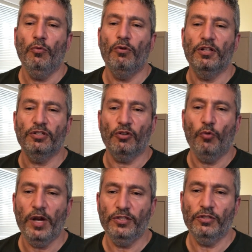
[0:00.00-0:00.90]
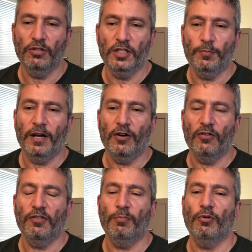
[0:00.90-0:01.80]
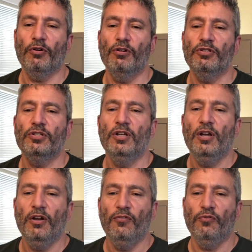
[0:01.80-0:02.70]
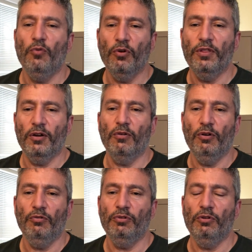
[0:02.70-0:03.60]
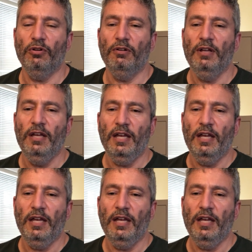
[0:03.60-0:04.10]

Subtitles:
want to sequester this power of the purse for their own good.